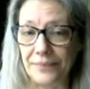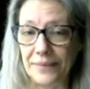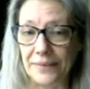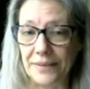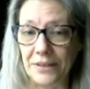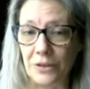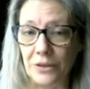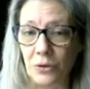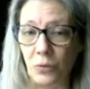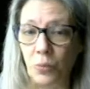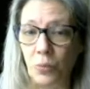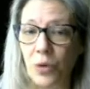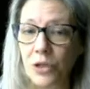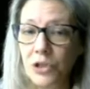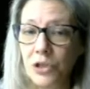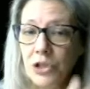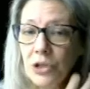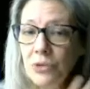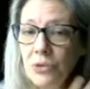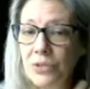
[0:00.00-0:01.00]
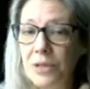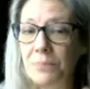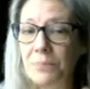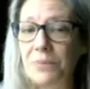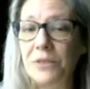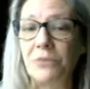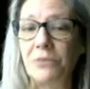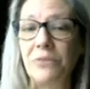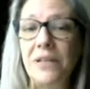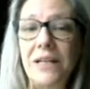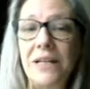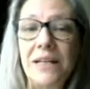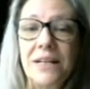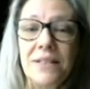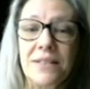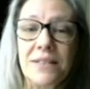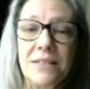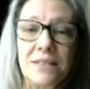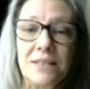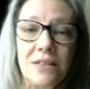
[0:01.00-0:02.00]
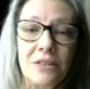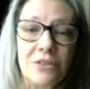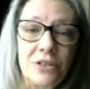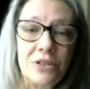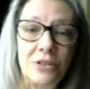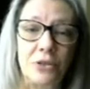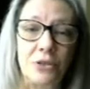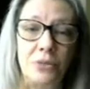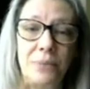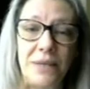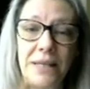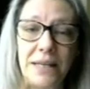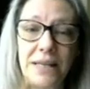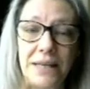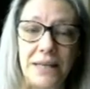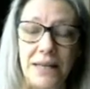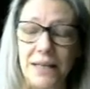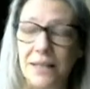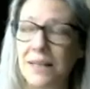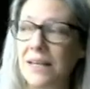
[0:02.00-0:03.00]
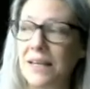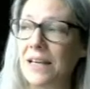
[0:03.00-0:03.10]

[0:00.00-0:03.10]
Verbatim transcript: you know one shows up in a reading it's there's a new beginning